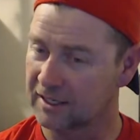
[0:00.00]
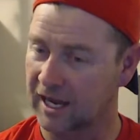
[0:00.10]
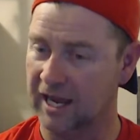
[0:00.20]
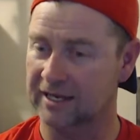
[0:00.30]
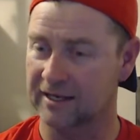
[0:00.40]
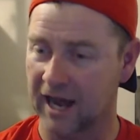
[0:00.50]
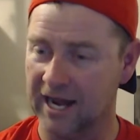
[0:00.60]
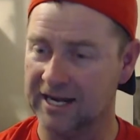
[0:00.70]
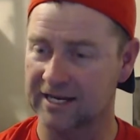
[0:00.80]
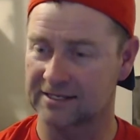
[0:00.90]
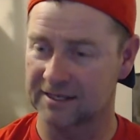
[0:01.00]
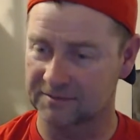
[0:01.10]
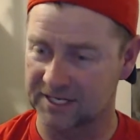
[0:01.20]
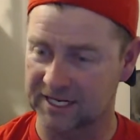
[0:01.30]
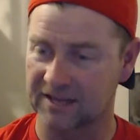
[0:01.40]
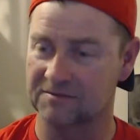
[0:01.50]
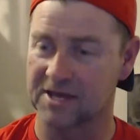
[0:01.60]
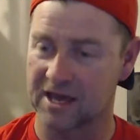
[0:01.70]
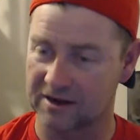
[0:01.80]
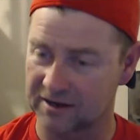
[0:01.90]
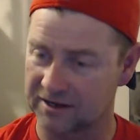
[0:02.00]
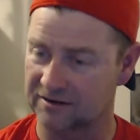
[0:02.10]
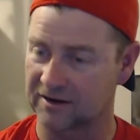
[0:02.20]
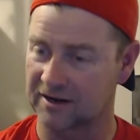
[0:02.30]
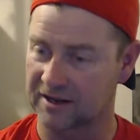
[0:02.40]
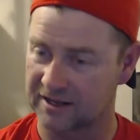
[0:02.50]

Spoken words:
I need something to give me out 100.